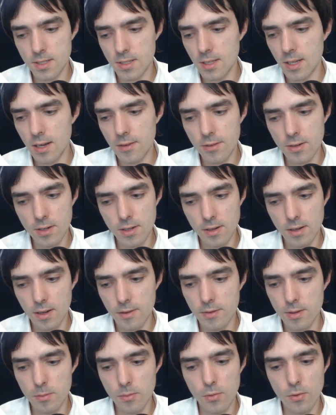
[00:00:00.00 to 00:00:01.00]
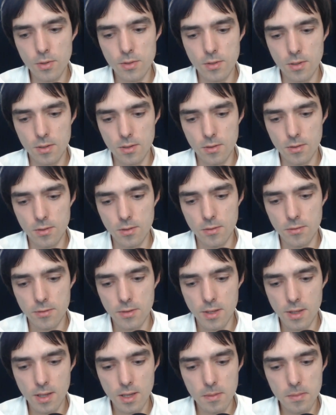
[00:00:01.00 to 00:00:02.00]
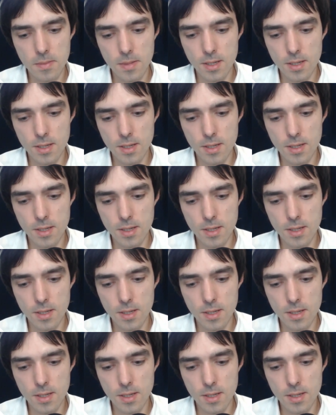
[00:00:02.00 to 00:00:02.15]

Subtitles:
and other books of him,